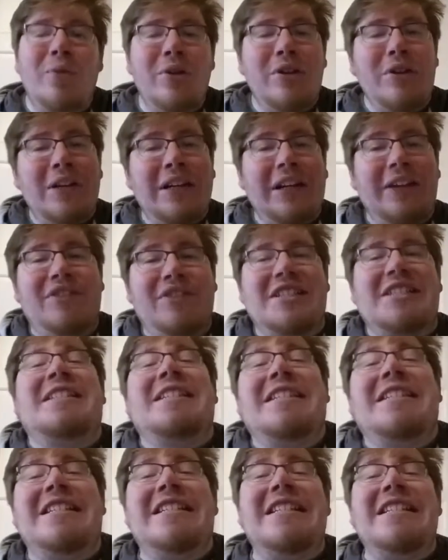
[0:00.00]
Wouldn't you love to
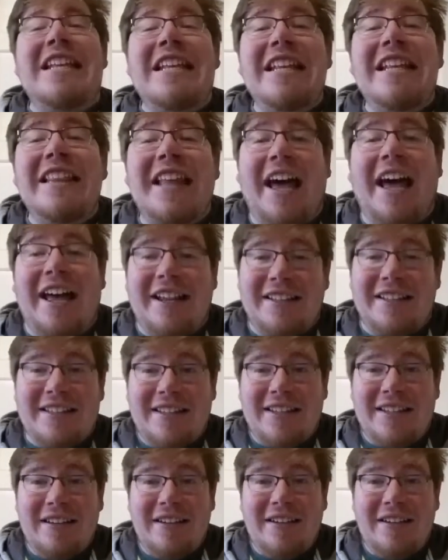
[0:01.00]
see
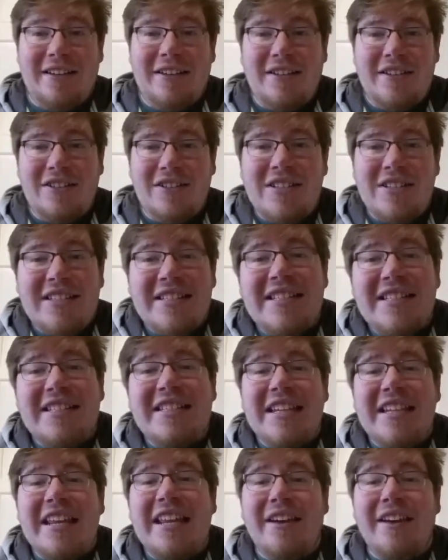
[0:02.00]
that?
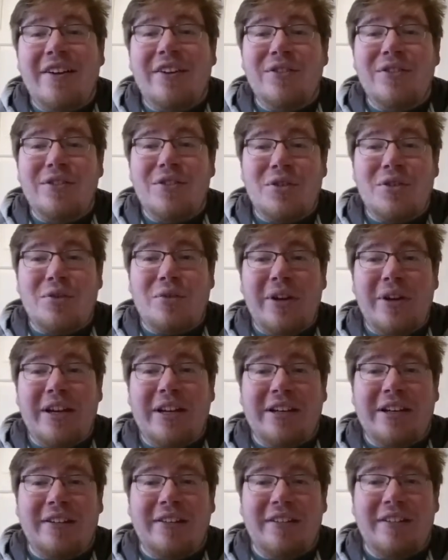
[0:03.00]
See it on
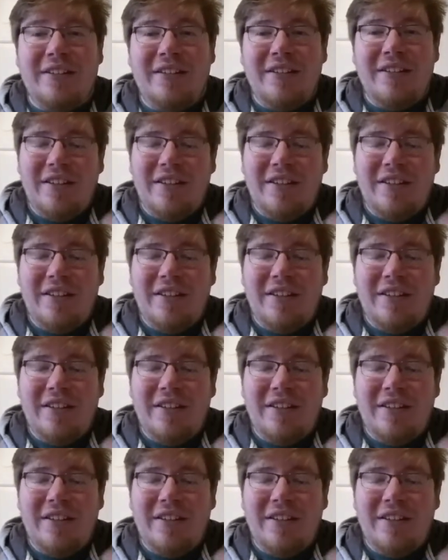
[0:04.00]
screen?